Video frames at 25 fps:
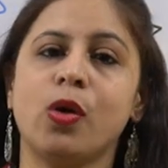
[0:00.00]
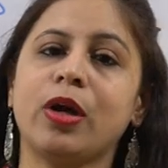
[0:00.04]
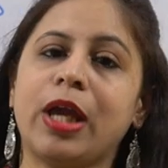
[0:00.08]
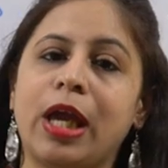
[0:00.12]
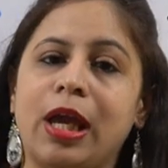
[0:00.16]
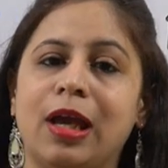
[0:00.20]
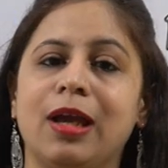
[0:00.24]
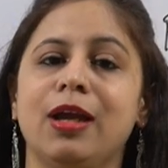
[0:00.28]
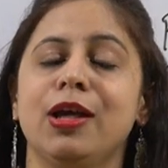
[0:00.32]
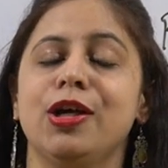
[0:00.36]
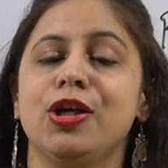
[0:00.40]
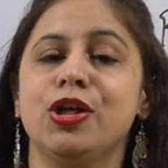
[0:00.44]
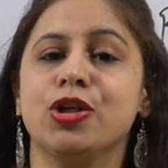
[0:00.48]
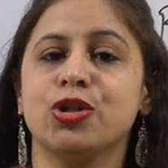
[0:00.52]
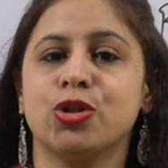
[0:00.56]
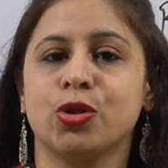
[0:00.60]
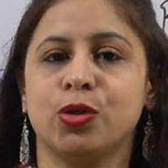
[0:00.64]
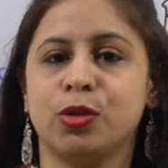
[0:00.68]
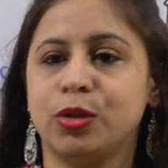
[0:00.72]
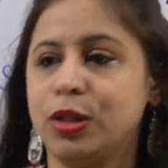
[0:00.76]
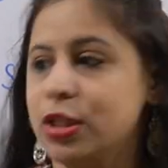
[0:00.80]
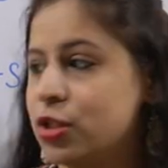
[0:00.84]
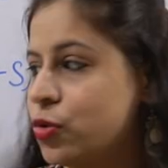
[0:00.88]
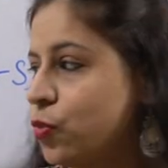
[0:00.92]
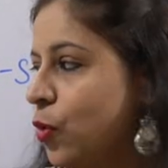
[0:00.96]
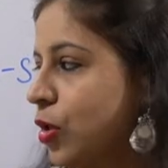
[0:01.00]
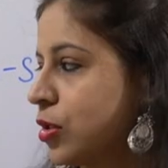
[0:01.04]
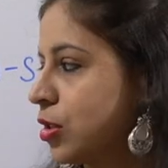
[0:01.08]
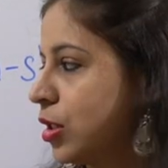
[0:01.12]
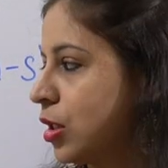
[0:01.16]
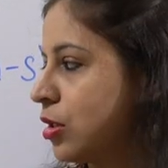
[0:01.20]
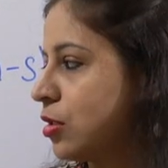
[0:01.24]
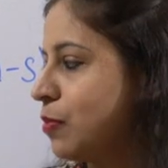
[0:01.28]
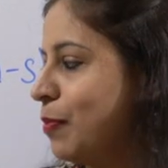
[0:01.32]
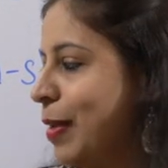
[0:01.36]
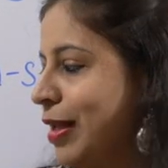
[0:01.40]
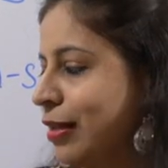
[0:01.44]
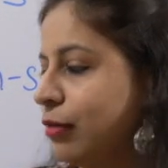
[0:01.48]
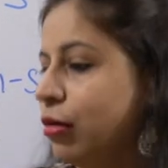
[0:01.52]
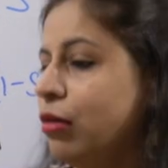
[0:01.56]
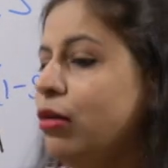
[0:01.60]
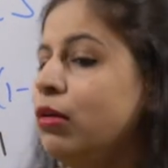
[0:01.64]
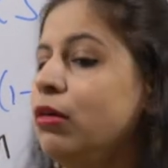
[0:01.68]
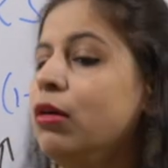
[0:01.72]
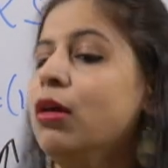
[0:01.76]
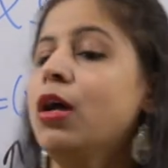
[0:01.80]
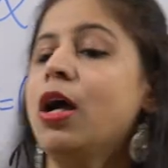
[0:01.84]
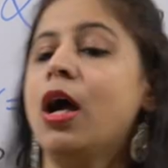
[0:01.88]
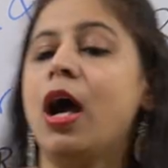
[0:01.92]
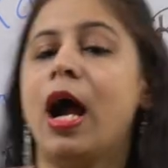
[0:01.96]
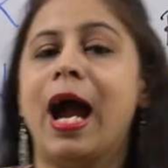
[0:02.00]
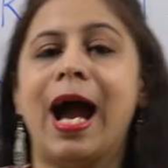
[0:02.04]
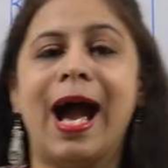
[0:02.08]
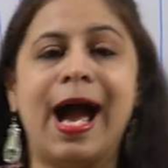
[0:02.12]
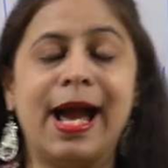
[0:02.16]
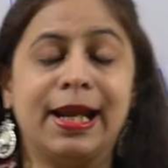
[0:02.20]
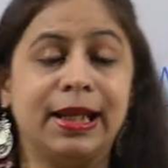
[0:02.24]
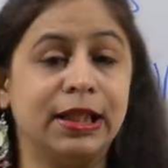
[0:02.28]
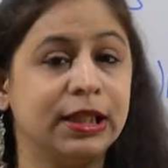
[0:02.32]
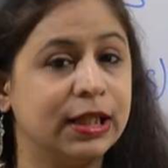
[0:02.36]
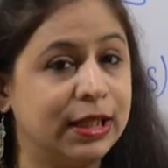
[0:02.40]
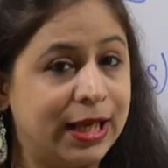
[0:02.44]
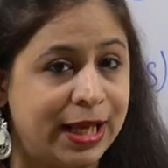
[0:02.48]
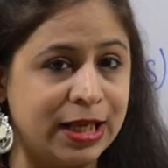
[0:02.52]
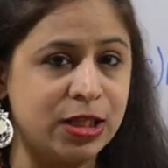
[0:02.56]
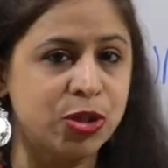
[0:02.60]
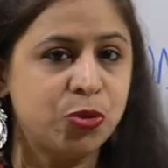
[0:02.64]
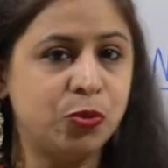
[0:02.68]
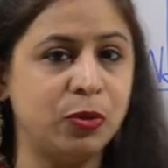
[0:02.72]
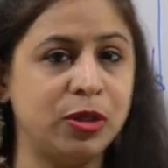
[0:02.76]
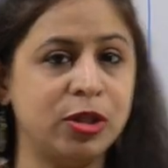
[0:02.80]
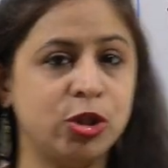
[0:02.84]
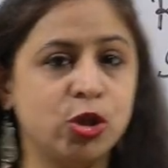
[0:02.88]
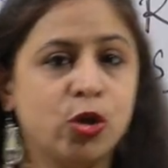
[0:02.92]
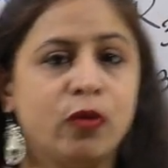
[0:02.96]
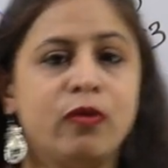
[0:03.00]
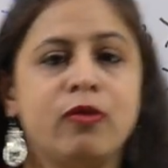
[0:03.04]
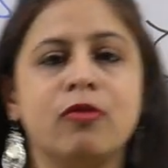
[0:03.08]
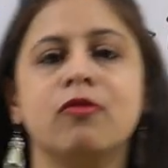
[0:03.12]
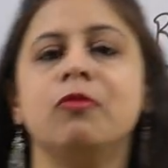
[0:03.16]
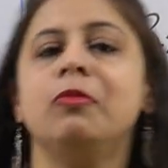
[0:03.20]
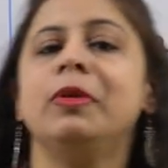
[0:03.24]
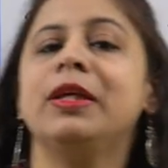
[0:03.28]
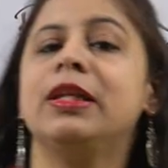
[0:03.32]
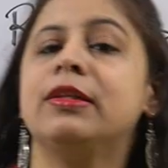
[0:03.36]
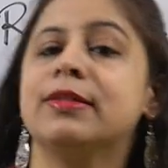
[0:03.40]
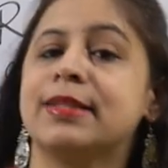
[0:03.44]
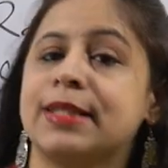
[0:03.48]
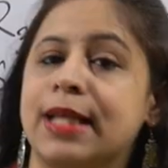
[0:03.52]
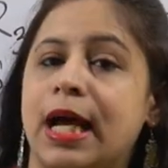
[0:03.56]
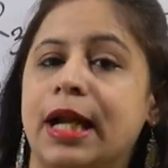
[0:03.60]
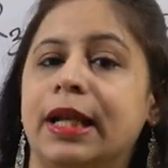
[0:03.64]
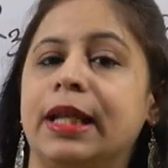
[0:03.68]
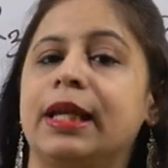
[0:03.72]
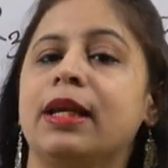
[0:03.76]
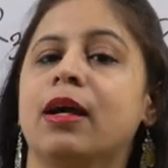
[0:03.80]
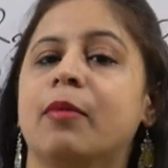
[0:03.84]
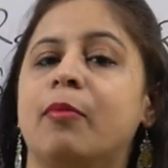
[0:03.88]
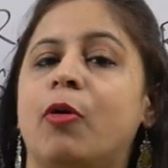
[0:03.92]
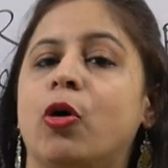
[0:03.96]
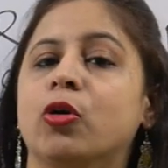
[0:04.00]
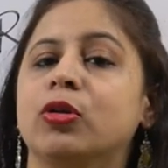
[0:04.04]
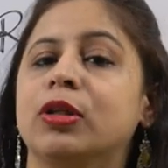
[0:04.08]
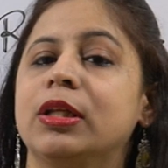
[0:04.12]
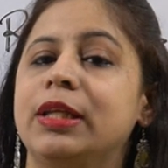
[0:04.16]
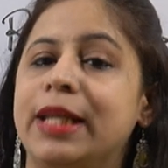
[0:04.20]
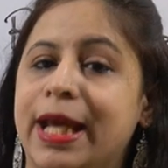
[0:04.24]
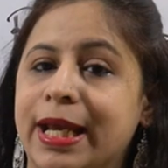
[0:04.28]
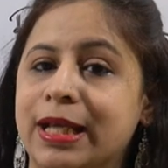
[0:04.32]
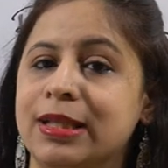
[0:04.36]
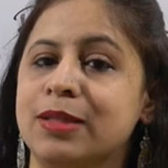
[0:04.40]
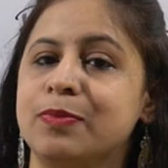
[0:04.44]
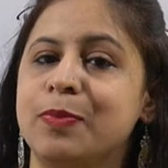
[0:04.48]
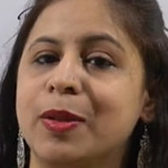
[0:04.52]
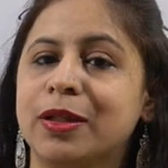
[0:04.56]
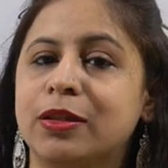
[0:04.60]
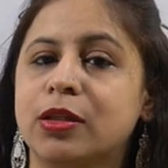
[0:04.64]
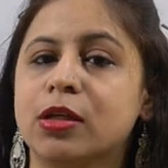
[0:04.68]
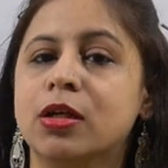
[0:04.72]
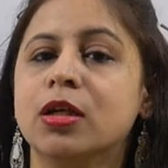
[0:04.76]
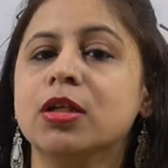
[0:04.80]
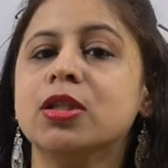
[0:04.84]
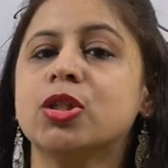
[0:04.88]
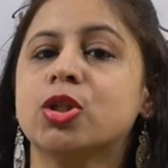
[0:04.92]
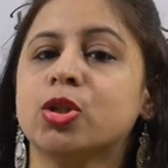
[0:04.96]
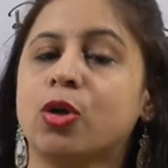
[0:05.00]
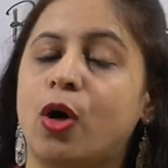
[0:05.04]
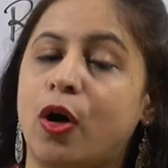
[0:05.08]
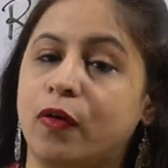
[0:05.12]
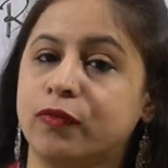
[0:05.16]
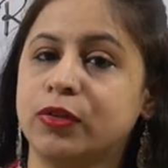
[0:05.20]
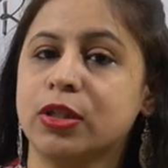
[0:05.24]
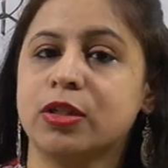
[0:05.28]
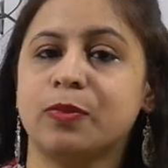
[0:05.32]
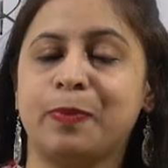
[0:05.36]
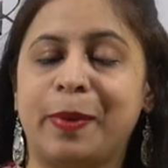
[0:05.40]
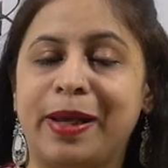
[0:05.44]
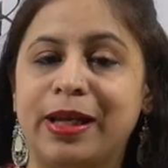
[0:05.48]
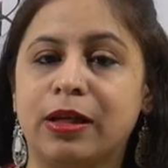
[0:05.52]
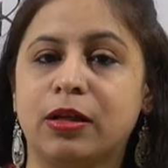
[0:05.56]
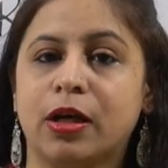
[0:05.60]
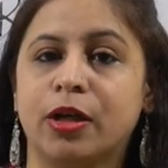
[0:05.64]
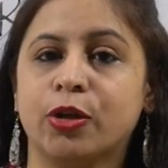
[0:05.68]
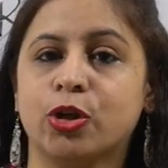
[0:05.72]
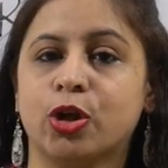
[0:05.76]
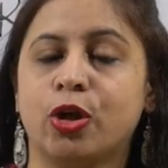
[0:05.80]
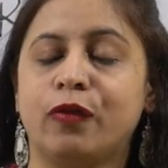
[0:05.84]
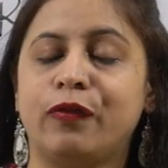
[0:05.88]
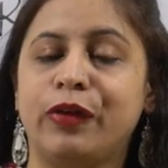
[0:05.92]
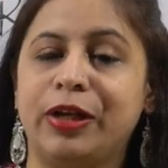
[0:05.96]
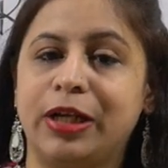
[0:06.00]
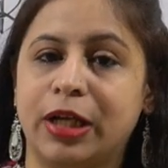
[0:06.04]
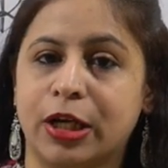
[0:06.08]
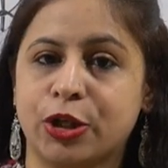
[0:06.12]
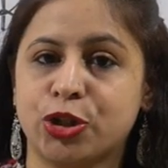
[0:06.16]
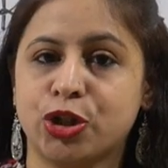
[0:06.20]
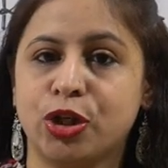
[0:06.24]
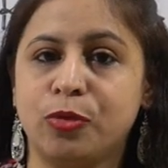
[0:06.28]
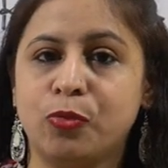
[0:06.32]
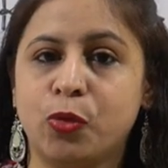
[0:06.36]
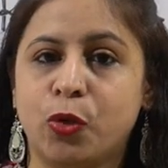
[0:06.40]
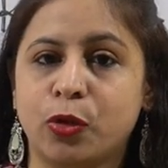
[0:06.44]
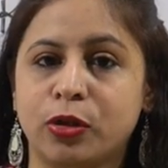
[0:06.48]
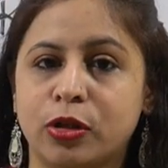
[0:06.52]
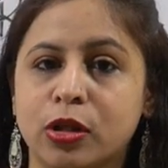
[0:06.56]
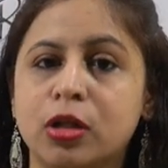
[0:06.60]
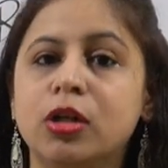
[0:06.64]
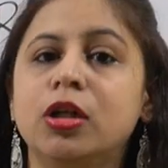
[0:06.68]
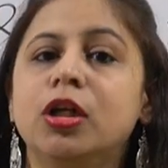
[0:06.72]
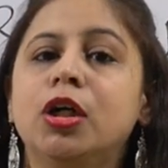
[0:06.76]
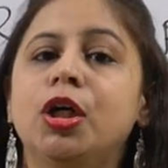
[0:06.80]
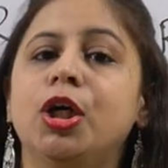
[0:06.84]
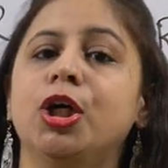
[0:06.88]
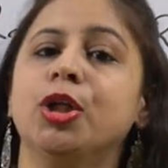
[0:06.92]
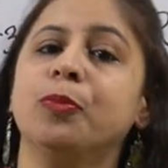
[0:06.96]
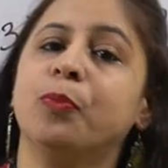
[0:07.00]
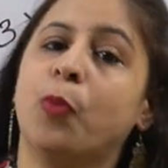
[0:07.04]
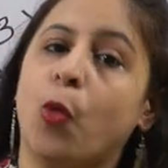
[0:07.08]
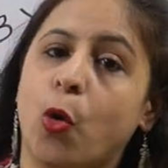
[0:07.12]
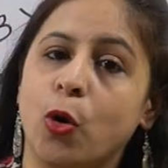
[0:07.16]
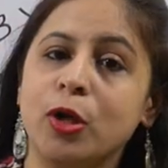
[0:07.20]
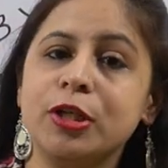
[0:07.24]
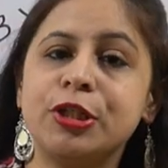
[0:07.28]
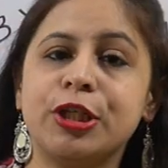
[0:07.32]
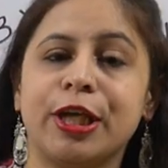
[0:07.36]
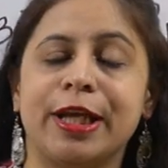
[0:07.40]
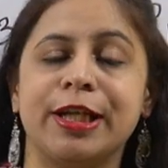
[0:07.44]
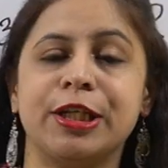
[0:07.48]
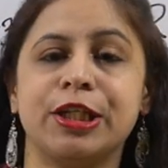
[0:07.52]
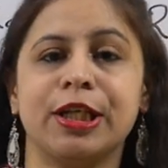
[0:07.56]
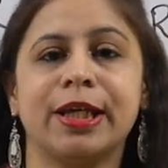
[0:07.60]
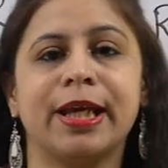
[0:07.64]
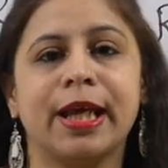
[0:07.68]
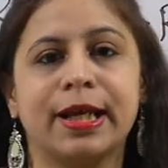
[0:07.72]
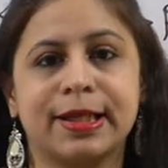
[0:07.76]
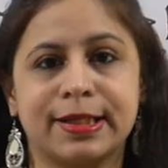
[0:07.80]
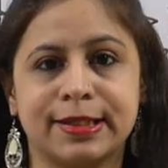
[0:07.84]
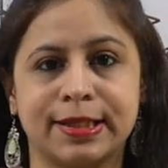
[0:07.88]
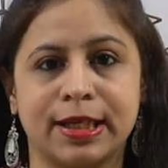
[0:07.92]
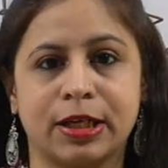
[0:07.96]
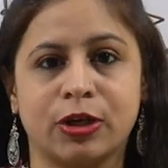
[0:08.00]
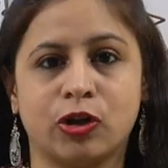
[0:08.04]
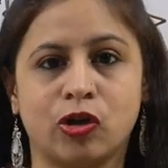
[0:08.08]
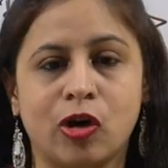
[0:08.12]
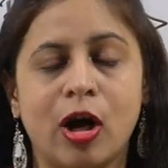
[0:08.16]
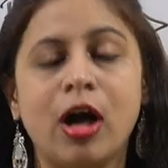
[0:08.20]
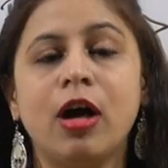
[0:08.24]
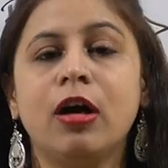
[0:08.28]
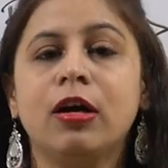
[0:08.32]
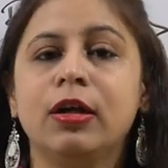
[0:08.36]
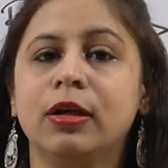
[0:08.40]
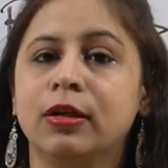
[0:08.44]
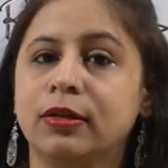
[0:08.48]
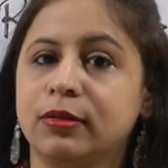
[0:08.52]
Okay, so this was this method, and in the next video we will be studying about the next methods of the speed control of induction motor, pole changing, etc.